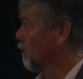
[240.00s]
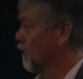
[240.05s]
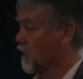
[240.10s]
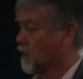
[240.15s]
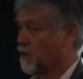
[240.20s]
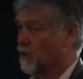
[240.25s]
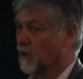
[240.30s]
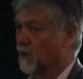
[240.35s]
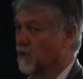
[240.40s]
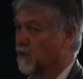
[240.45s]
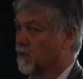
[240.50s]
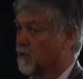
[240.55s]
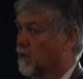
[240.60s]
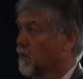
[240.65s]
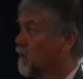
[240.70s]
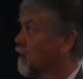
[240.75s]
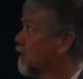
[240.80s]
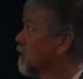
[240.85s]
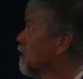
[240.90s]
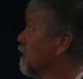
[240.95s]
up with
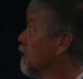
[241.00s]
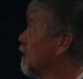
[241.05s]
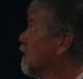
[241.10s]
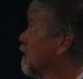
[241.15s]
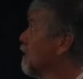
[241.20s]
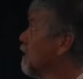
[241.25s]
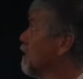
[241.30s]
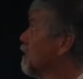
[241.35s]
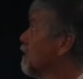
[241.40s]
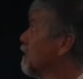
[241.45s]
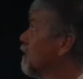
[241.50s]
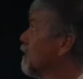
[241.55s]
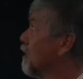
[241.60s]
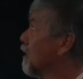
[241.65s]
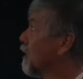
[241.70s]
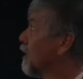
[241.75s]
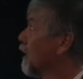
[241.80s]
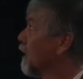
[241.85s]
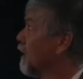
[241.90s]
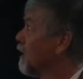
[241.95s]
schists.
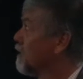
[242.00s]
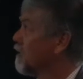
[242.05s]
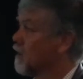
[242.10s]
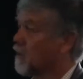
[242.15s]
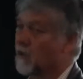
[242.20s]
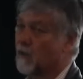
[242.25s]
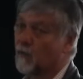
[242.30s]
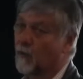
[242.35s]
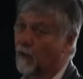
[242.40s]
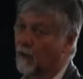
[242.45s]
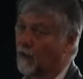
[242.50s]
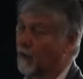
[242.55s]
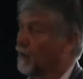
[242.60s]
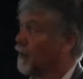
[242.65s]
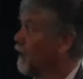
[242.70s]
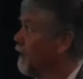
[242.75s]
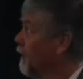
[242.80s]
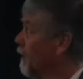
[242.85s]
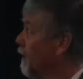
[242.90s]
Okay, so just quickly.